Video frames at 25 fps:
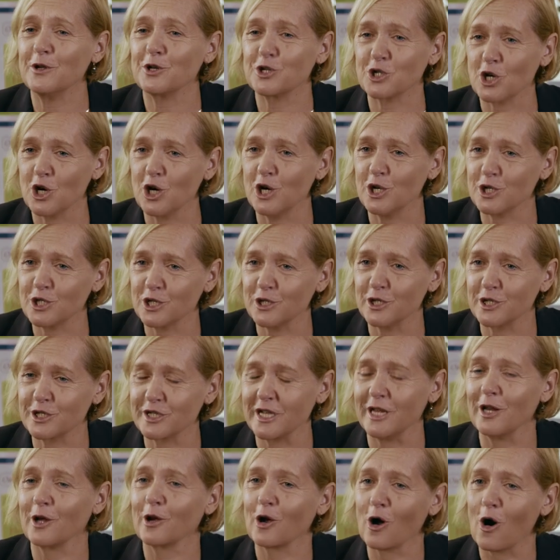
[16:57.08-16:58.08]
the church, in the
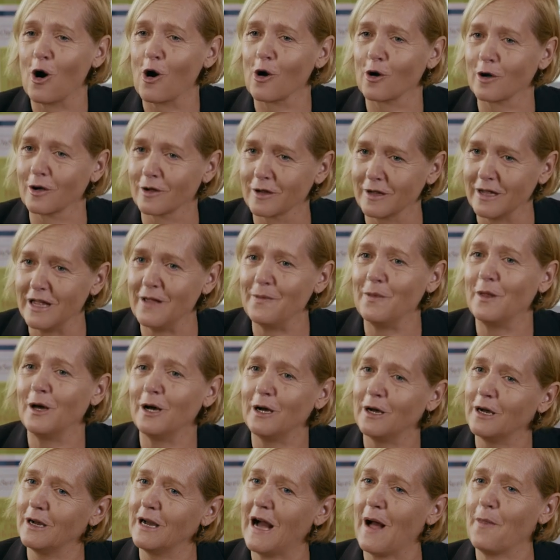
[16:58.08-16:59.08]
synagogue,
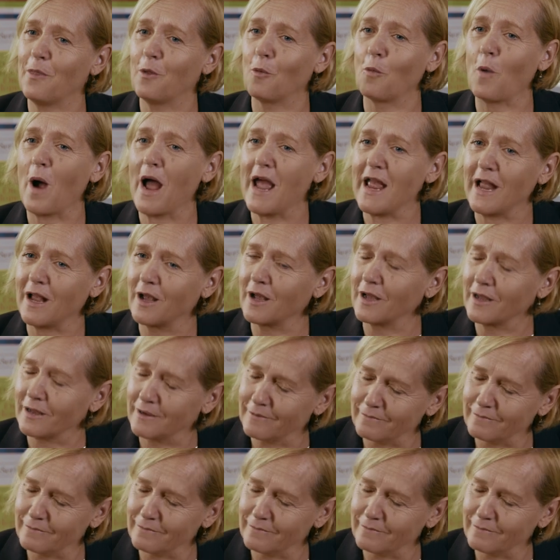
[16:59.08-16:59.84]
at the wake.